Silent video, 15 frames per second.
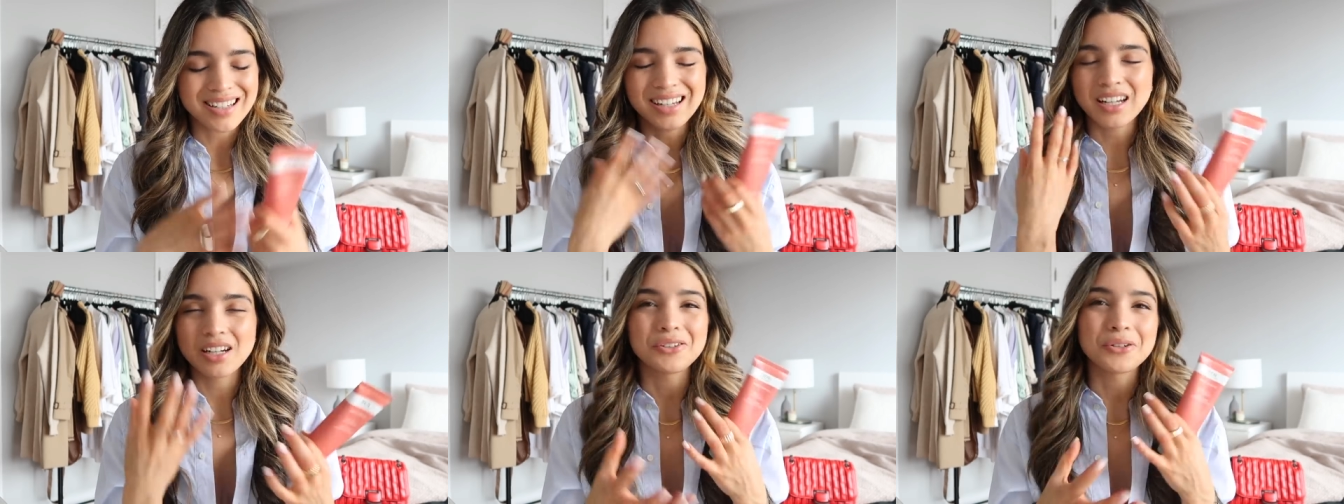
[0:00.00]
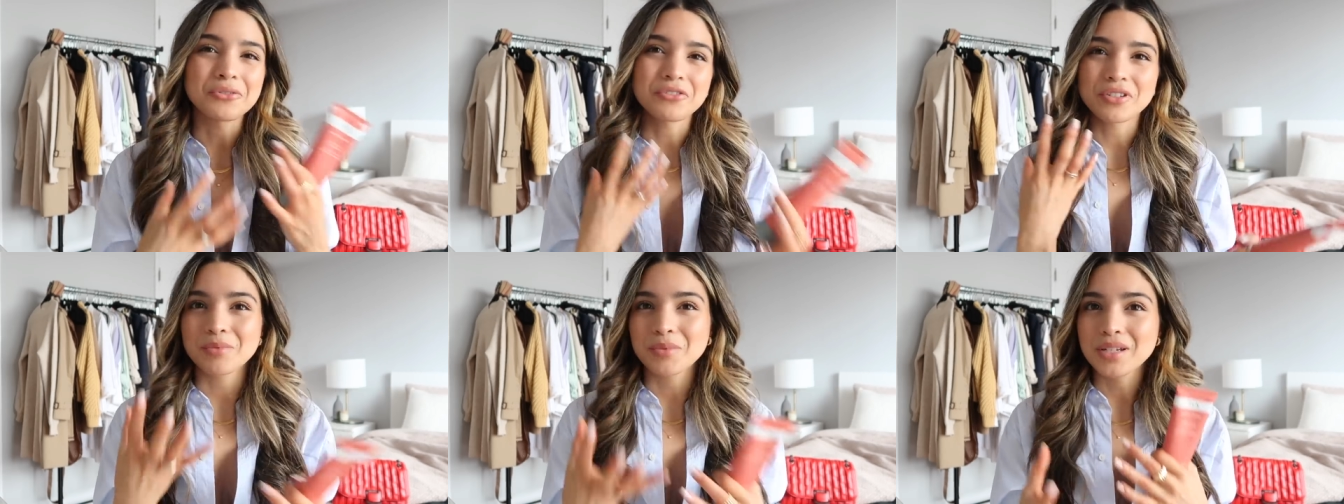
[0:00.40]
I don't know,
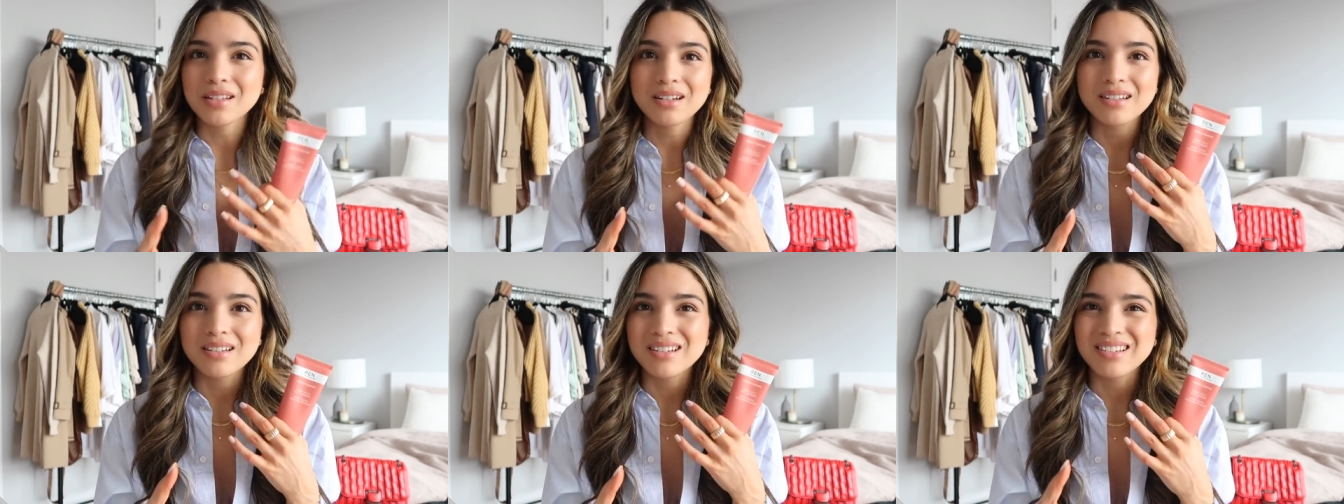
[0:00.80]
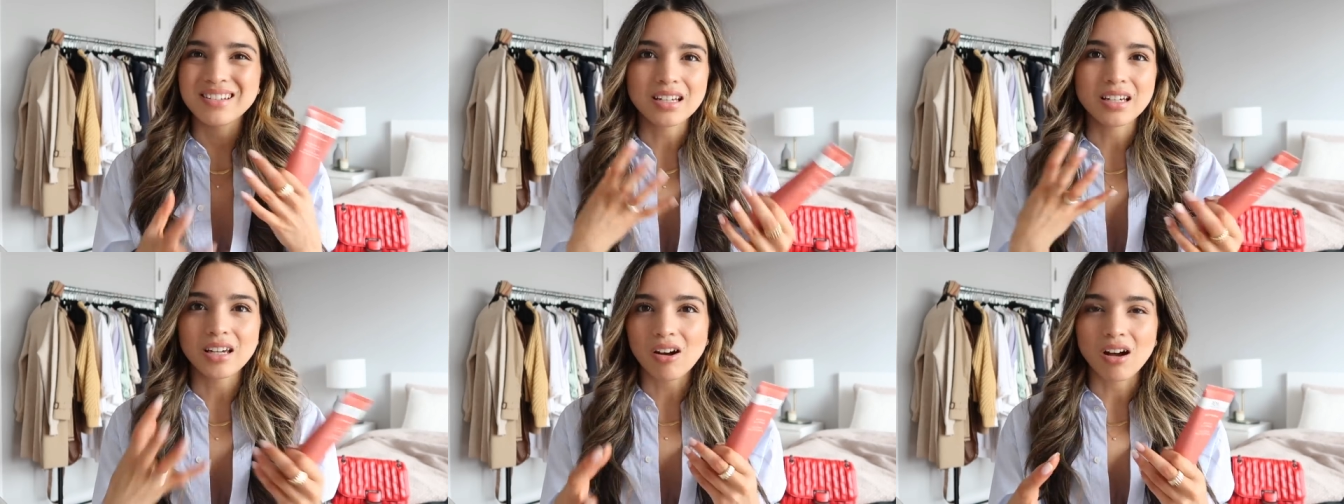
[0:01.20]
for some reason I just
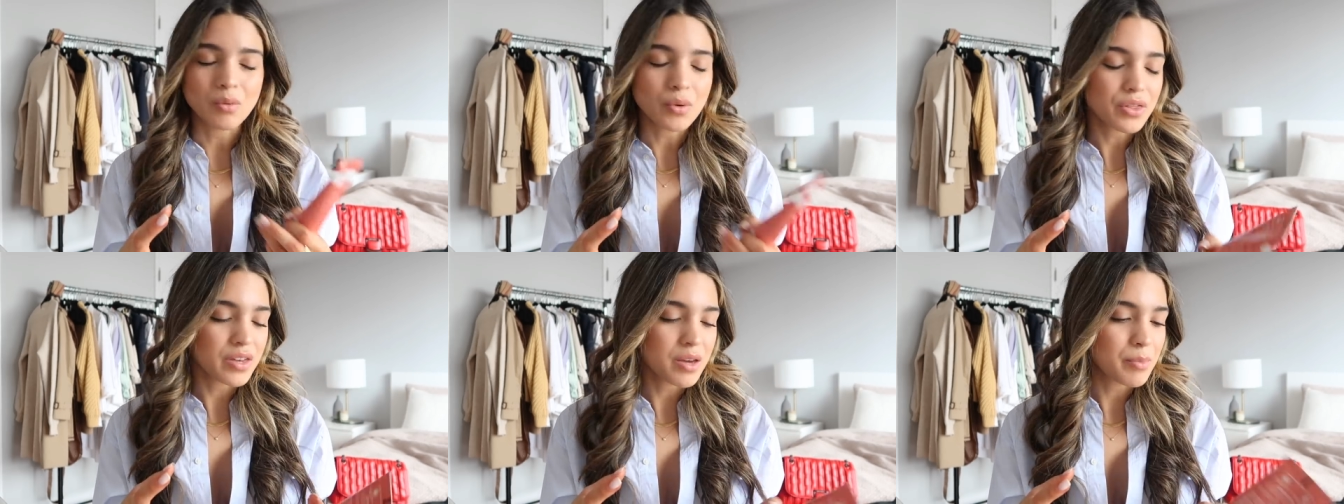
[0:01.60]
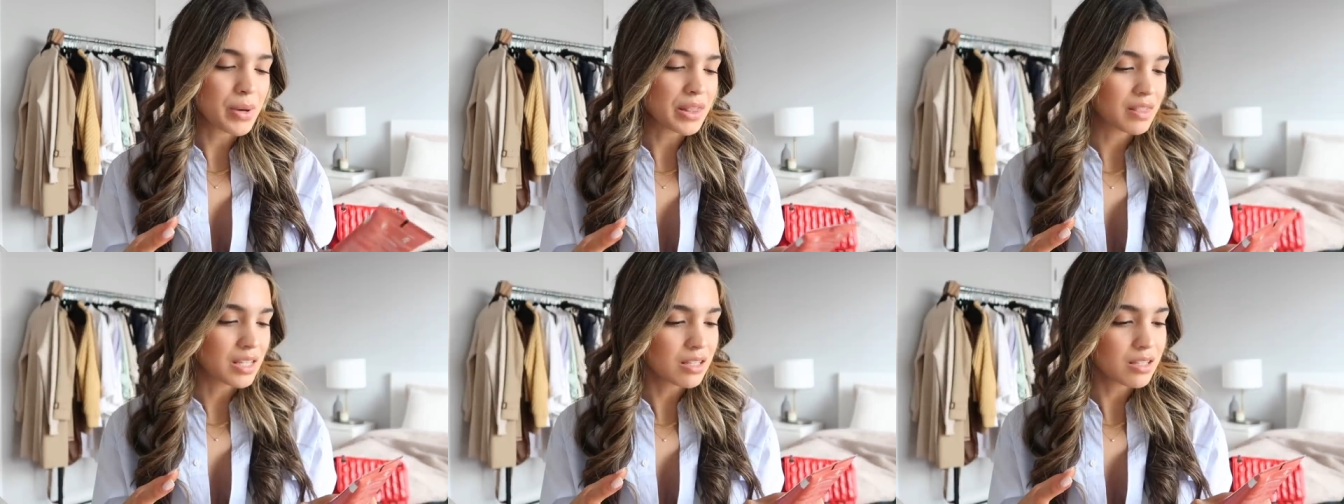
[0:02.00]
didn't get on with it,
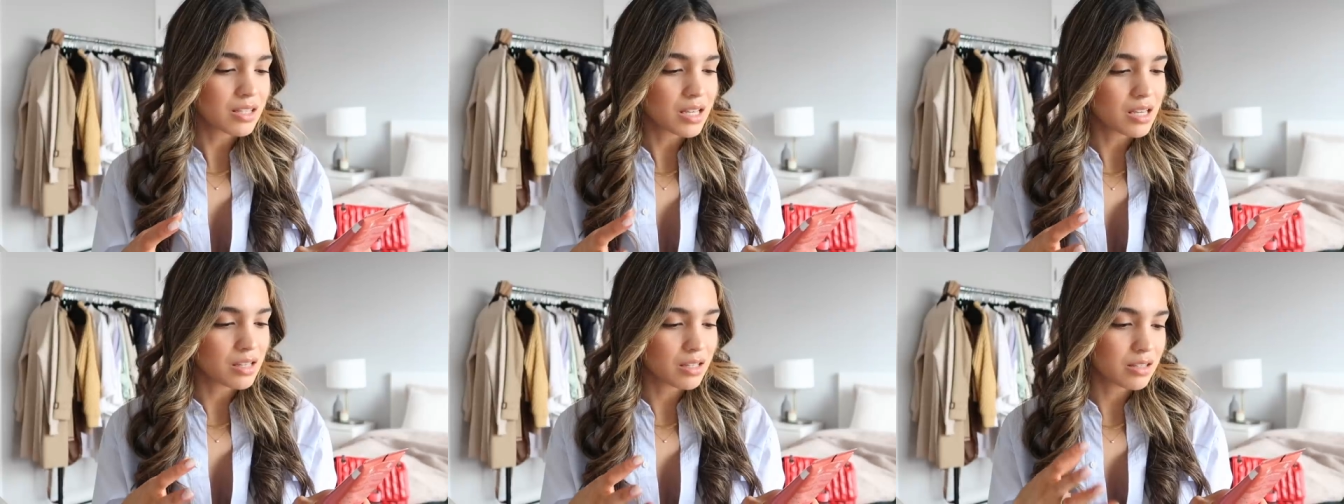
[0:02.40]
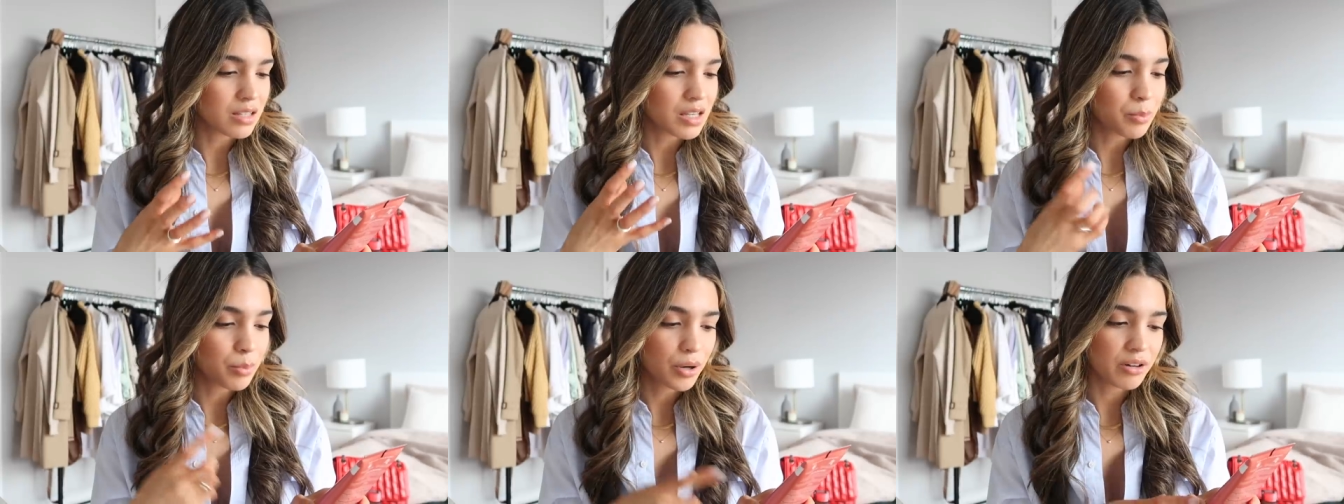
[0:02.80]
but this is
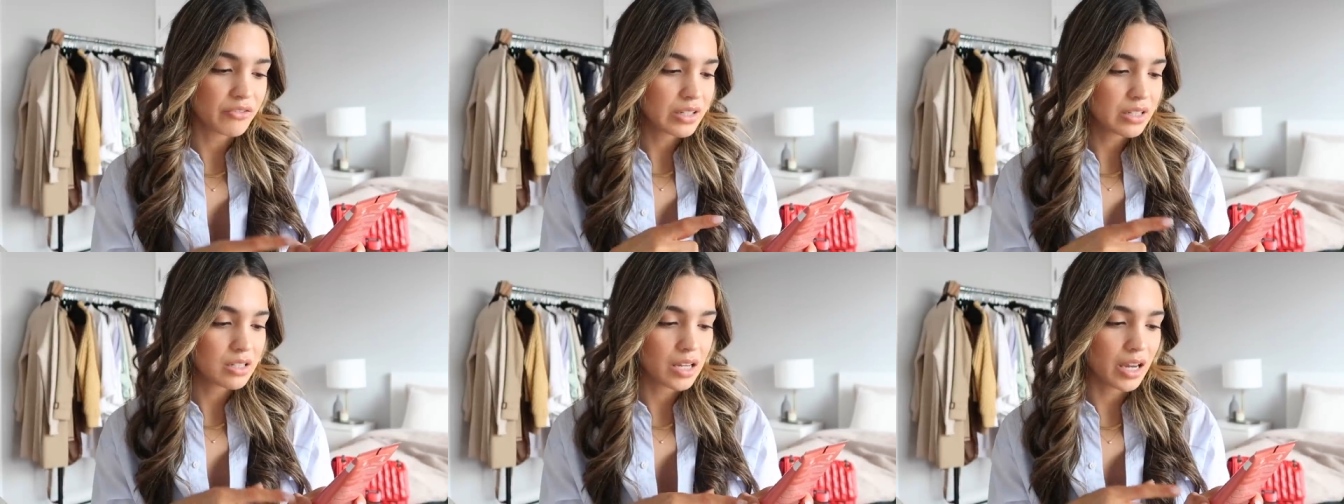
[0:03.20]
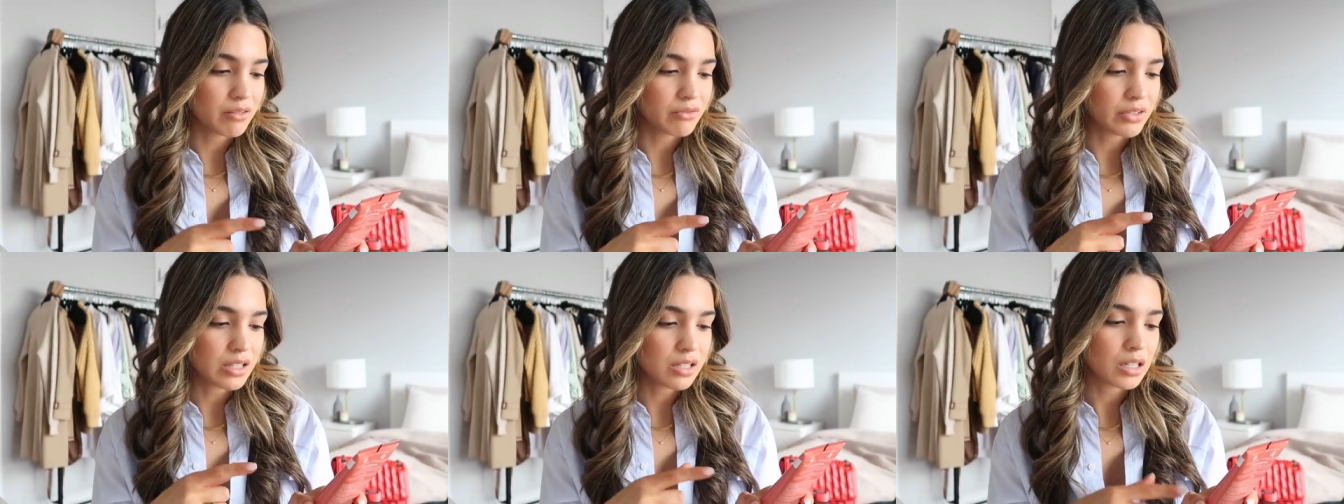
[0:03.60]
the Perfect
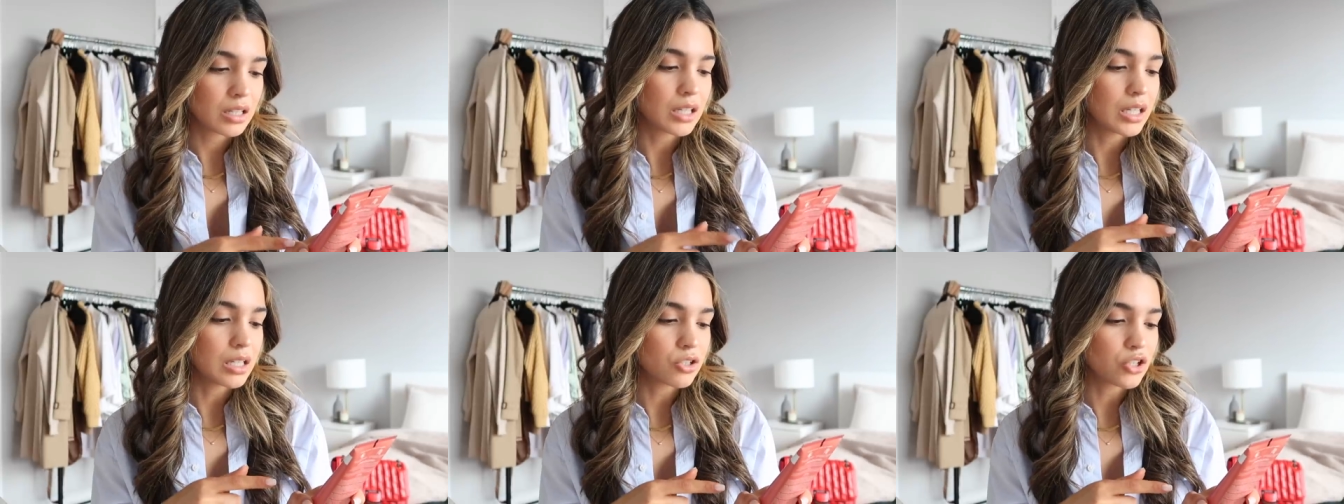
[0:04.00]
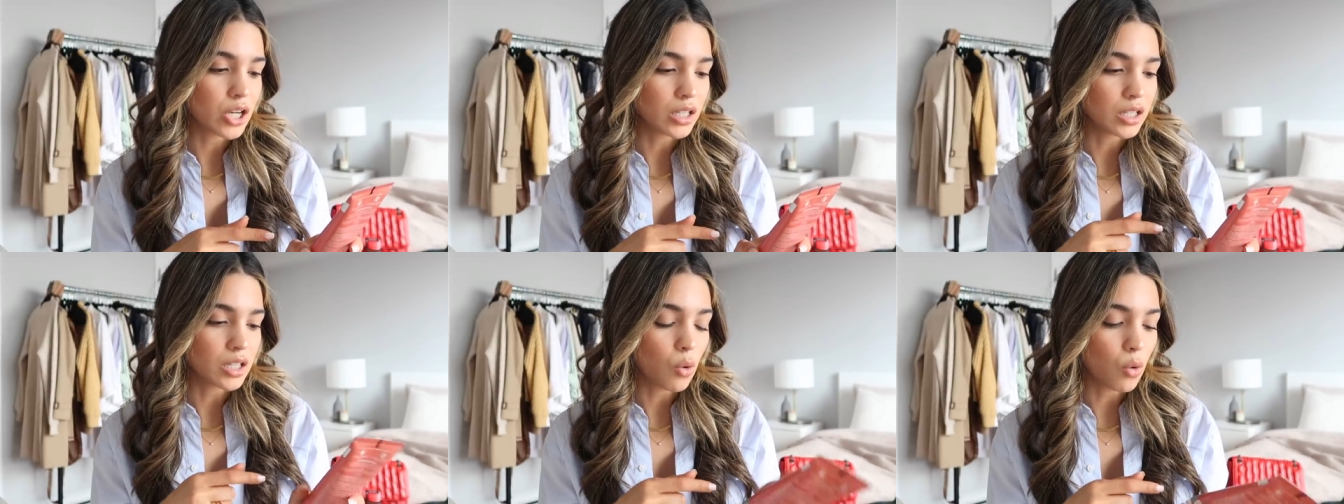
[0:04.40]
Canvas Clean
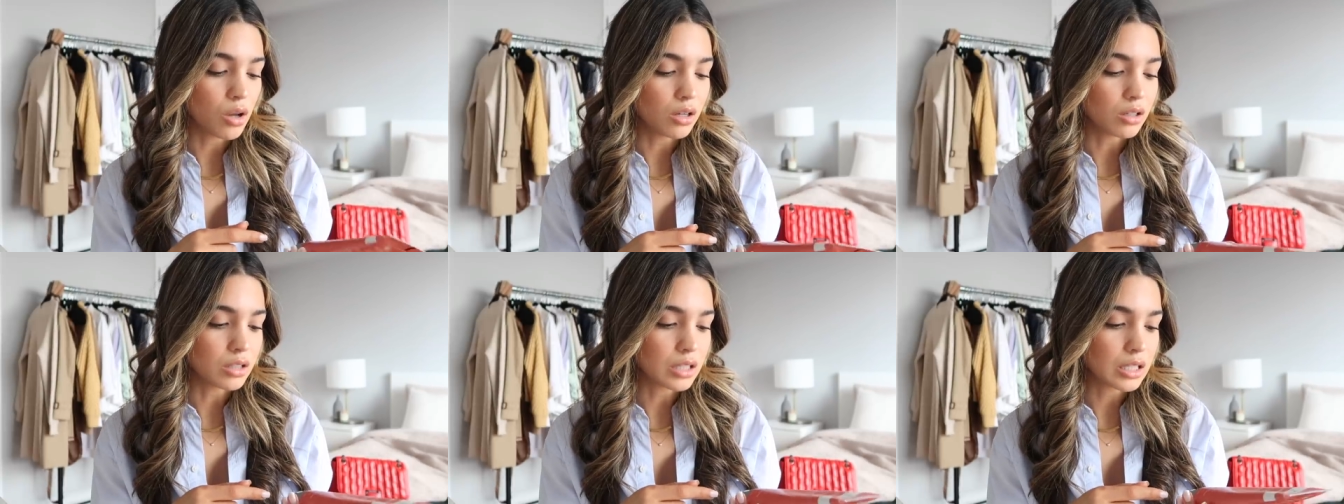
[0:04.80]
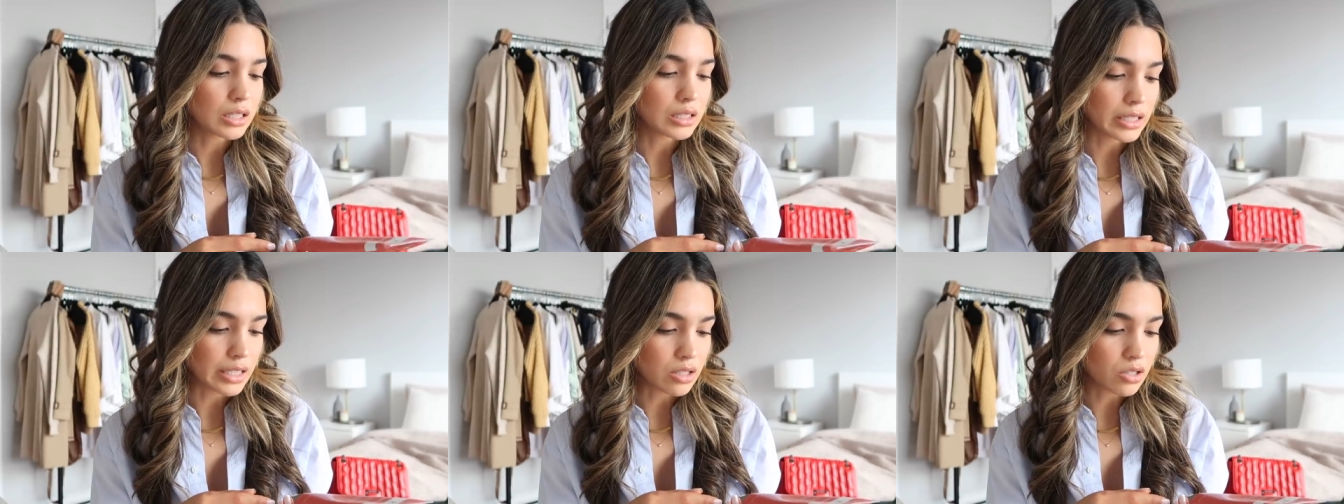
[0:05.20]
Jelly Oil
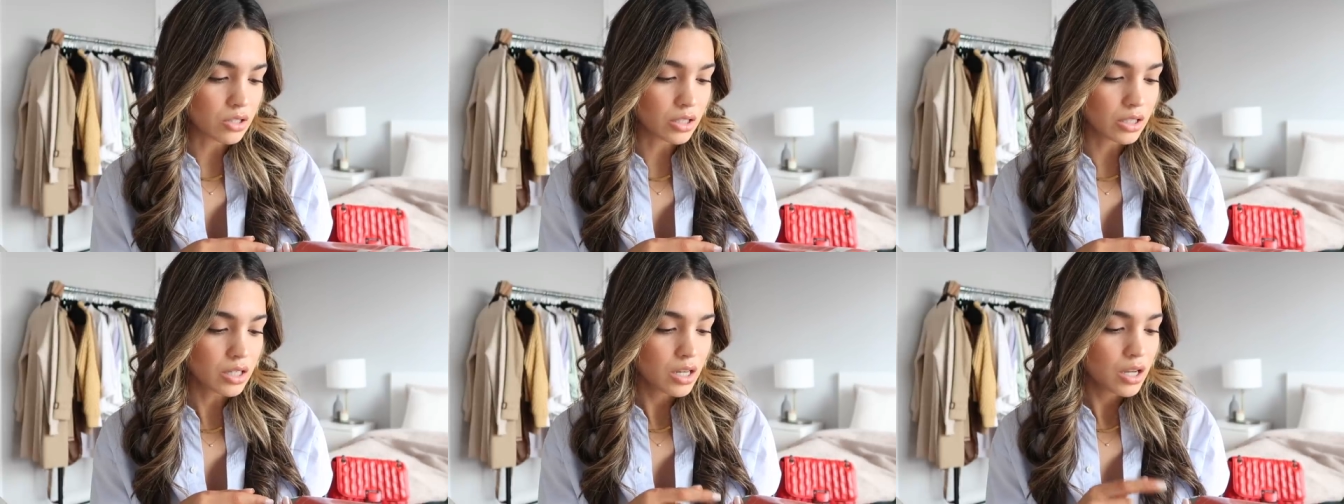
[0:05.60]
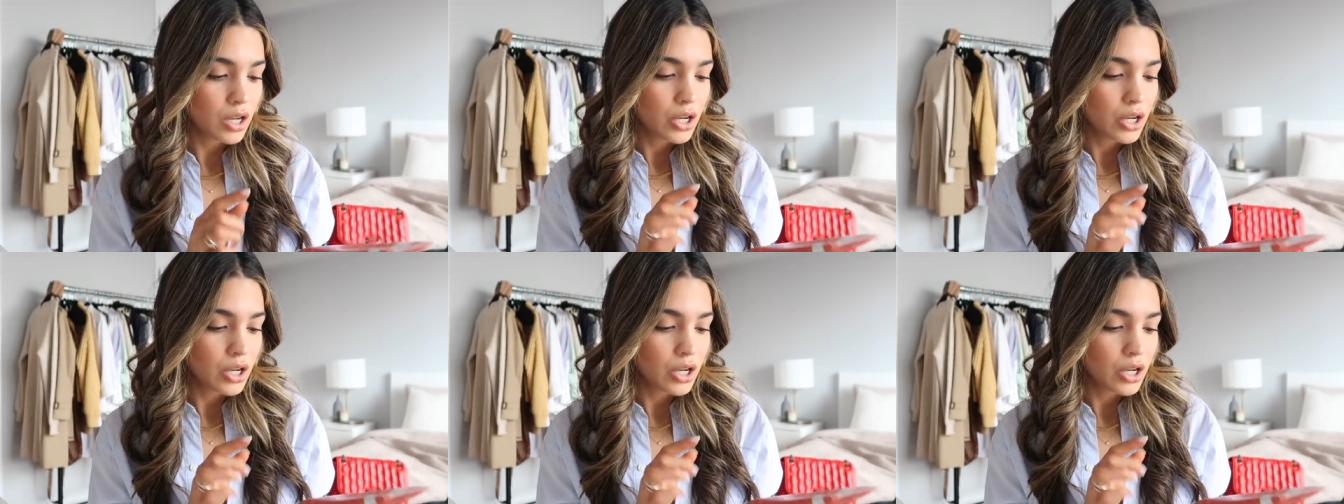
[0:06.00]
Cleanser.